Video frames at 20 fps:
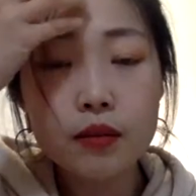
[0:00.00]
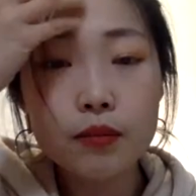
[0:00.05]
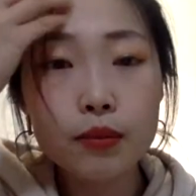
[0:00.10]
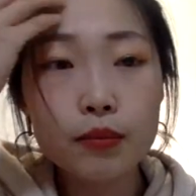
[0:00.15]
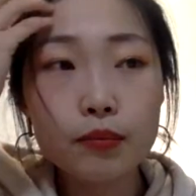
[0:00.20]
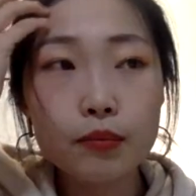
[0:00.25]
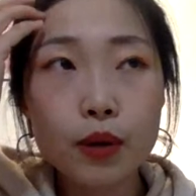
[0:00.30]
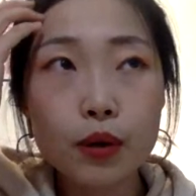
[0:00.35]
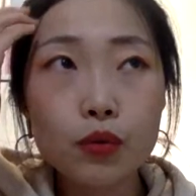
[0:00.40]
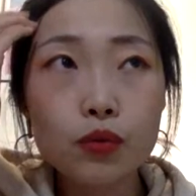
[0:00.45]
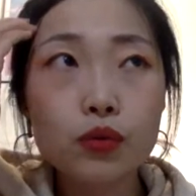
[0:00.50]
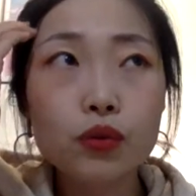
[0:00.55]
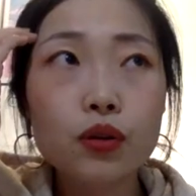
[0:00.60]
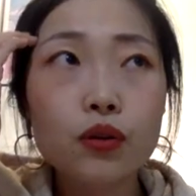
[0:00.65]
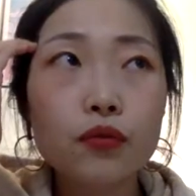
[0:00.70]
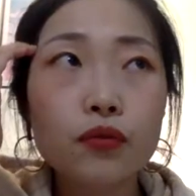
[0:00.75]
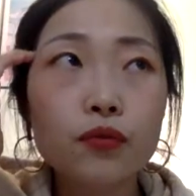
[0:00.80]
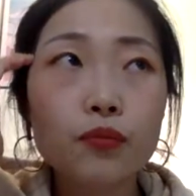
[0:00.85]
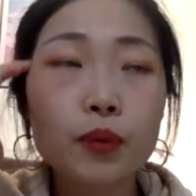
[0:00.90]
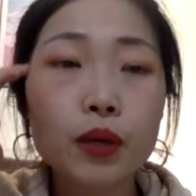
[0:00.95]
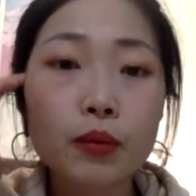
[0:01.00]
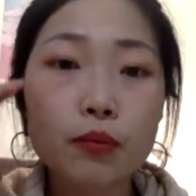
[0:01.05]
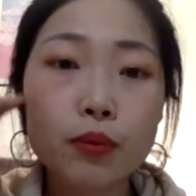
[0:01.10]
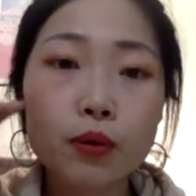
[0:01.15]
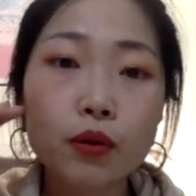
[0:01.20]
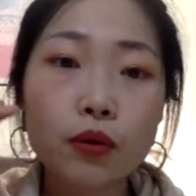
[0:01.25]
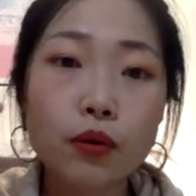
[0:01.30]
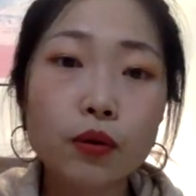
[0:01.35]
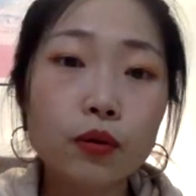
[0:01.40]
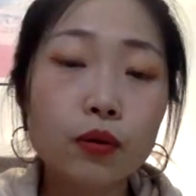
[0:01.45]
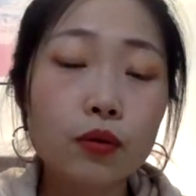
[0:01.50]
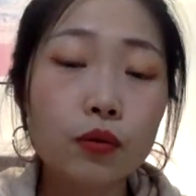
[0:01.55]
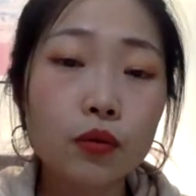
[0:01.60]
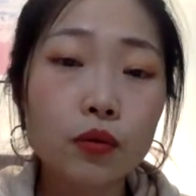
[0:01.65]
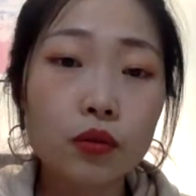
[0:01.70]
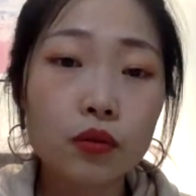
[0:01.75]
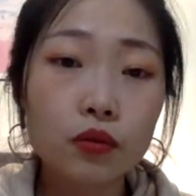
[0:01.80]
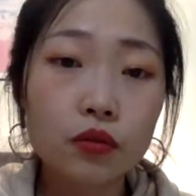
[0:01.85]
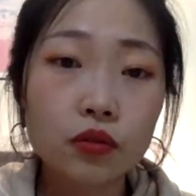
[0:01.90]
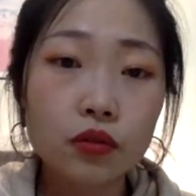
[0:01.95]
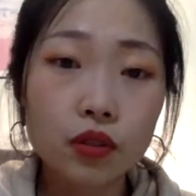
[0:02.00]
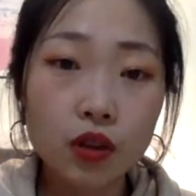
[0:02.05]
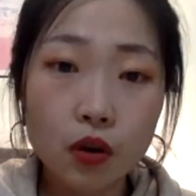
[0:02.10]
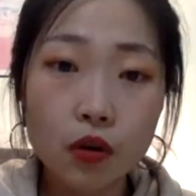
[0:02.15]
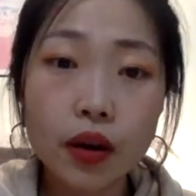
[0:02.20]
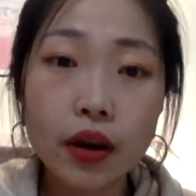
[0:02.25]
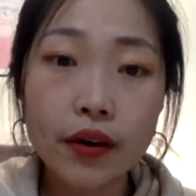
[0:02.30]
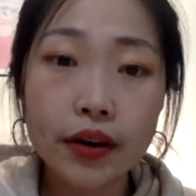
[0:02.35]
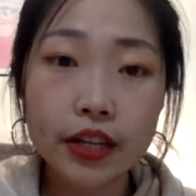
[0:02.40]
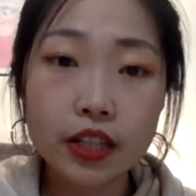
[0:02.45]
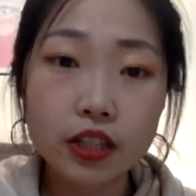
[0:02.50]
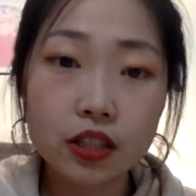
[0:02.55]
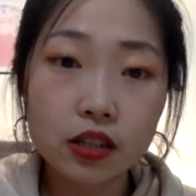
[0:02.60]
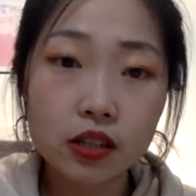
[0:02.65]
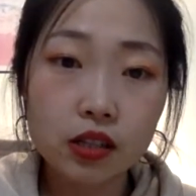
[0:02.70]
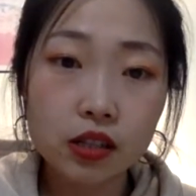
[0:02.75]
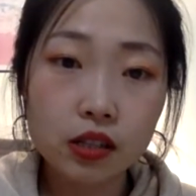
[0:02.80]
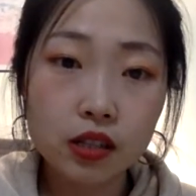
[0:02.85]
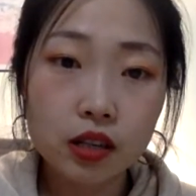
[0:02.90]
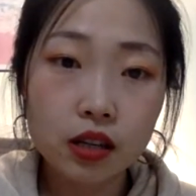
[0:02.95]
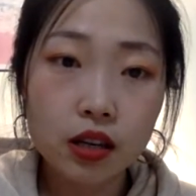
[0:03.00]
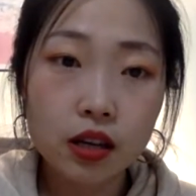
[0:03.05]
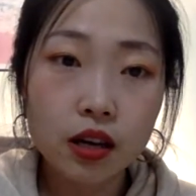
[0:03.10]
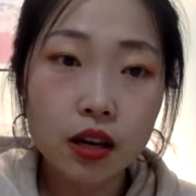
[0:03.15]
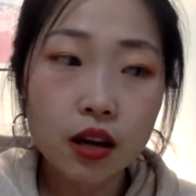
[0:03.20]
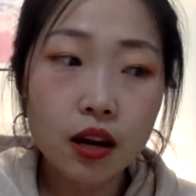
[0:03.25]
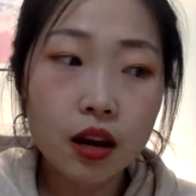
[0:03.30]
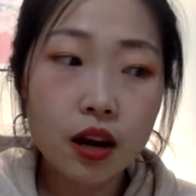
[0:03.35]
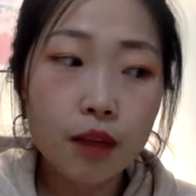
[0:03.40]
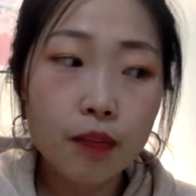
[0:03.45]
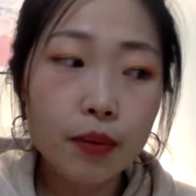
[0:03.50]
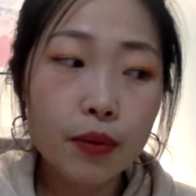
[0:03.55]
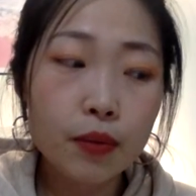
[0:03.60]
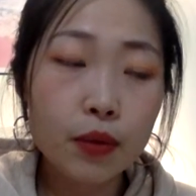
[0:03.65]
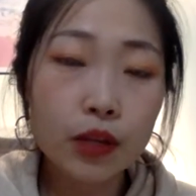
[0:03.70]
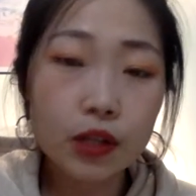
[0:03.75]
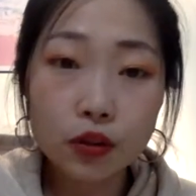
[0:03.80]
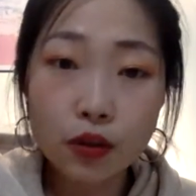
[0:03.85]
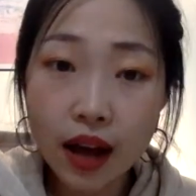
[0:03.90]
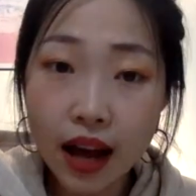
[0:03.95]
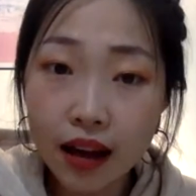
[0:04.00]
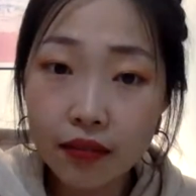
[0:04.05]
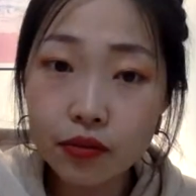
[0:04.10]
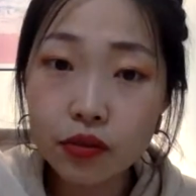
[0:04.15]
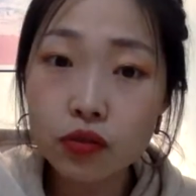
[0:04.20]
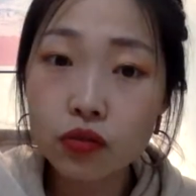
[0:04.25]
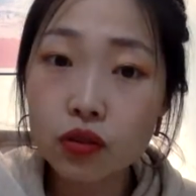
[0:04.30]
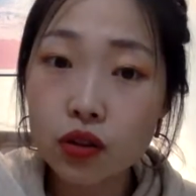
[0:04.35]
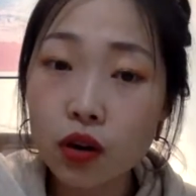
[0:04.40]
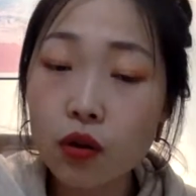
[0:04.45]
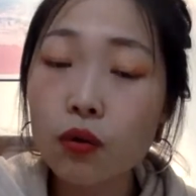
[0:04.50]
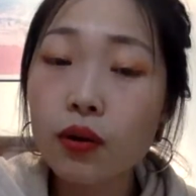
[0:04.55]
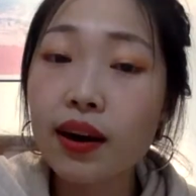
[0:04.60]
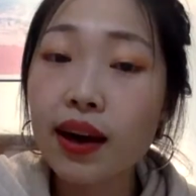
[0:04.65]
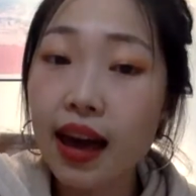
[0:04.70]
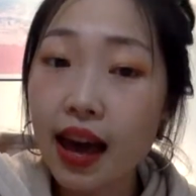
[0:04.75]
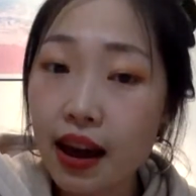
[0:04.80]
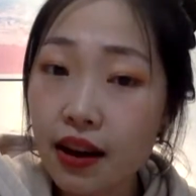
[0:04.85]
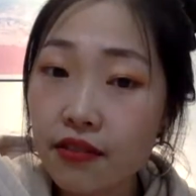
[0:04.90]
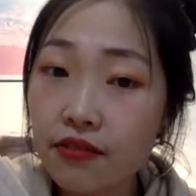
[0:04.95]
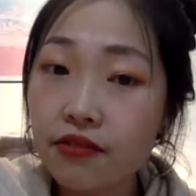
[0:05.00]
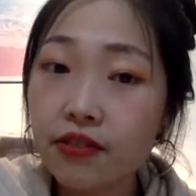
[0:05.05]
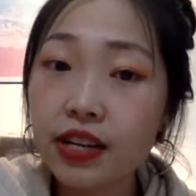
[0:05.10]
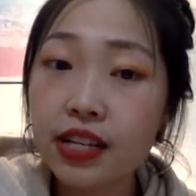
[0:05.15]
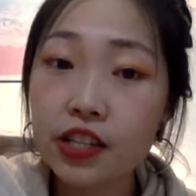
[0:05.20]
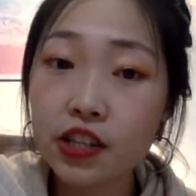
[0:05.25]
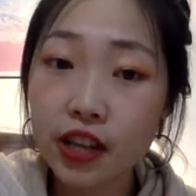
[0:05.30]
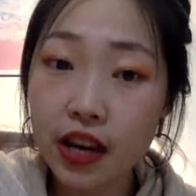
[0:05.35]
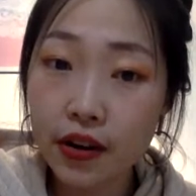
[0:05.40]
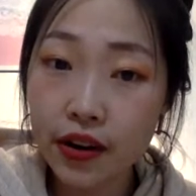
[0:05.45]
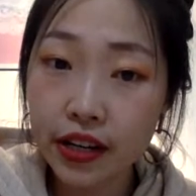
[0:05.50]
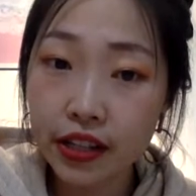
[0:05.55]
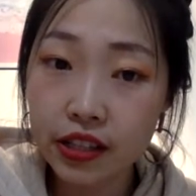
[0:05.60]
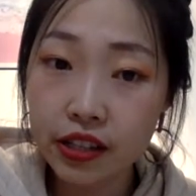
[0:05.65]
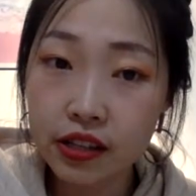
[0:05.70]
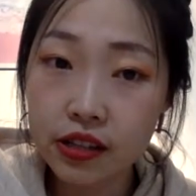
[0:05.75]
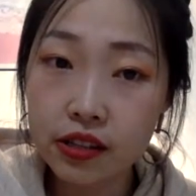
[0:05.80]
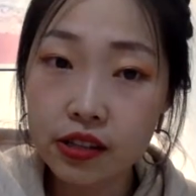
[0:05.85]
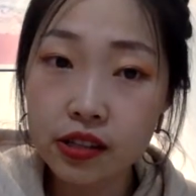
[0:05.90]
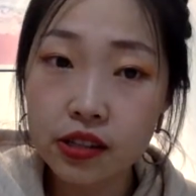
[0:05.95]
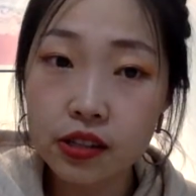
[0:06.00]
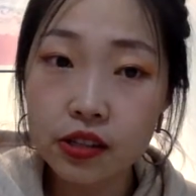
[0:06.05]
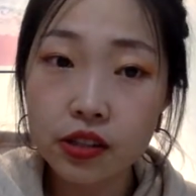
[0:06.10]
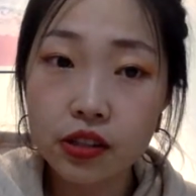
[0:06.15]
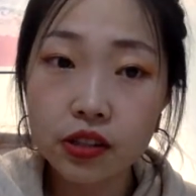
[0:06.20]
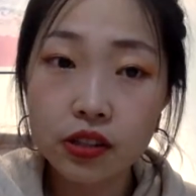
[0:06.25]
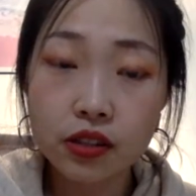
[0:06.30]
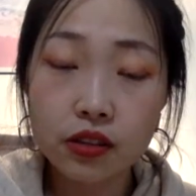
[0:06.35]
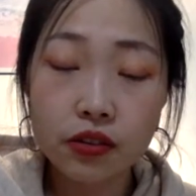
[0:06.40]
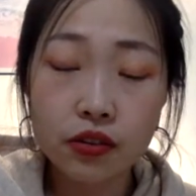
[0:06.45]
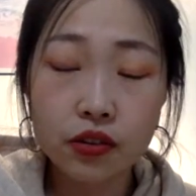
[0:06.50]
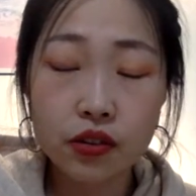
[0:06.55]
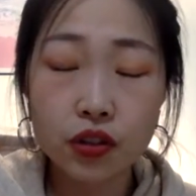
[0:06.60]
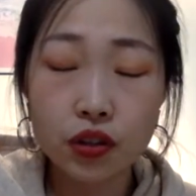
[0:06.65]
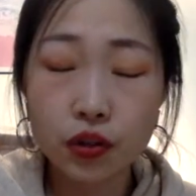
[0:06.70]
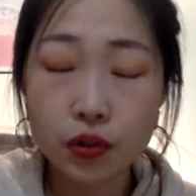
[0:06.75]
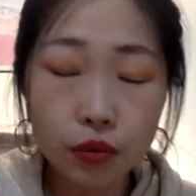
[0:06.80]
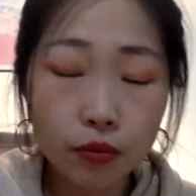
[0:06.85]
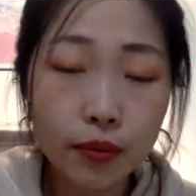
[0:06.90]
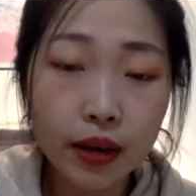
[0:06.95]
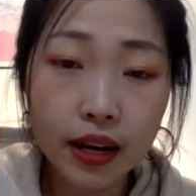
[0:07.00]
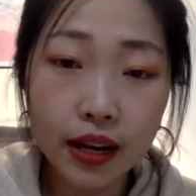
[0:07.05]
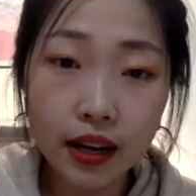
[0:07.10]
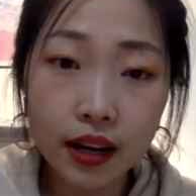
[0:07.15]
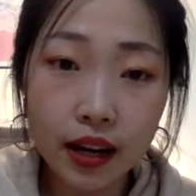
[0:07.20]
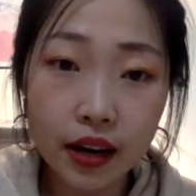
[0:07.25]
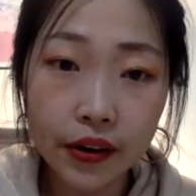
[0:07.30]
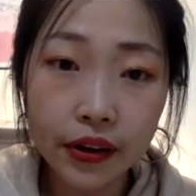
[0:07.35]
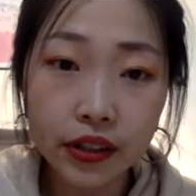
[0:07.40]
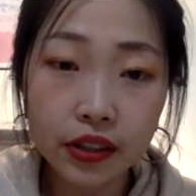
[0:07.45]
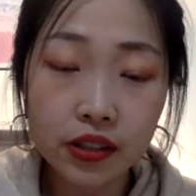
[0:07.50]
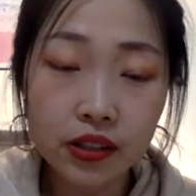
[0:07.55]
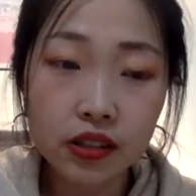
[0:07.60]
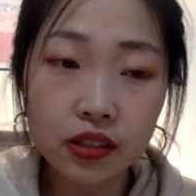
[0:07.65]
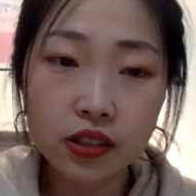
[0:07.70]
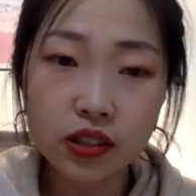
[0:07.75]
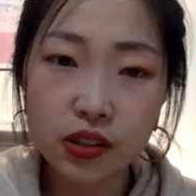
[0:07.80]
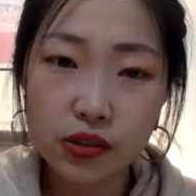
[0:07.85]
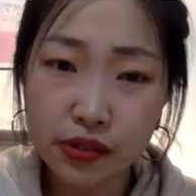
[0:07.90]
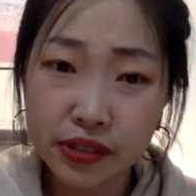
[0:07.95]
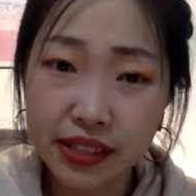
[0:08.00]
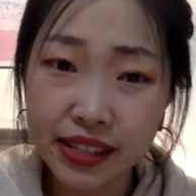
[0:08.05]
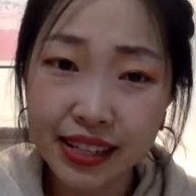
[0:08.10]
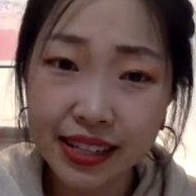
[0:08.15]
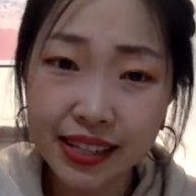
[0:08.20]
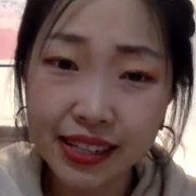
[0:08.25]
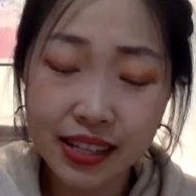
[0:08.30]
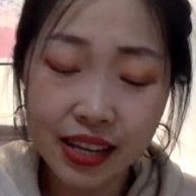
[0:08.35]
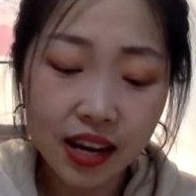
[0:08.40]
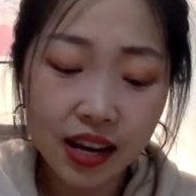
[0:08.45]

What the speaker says: But most of people know characters. But we don't have to know every characters. There are too many characters are useless.